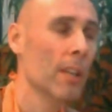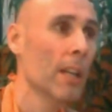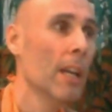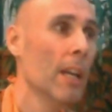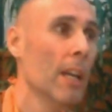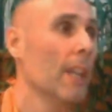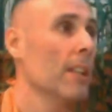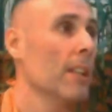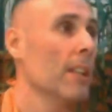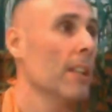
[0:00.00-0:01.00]
what kind.
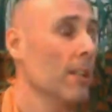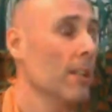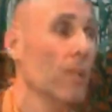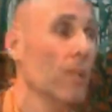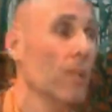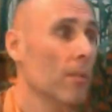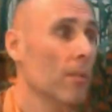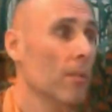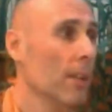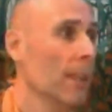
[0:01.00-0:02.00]
And
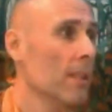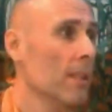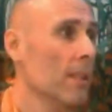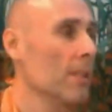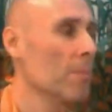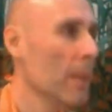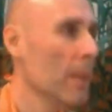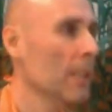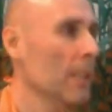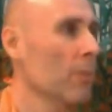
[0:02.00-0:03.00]
so it is
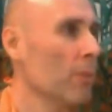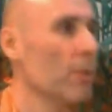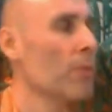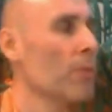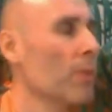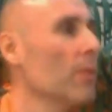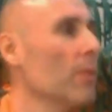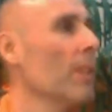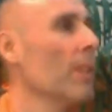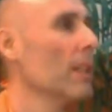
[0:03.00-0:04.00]
this bhakti with
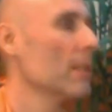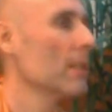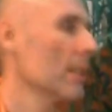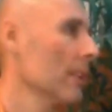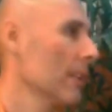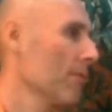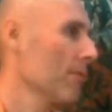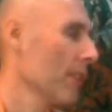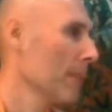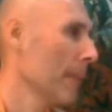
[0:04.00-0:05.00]
which we do things
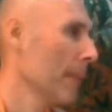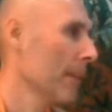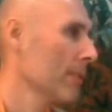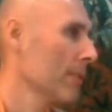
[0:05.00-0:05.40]
that we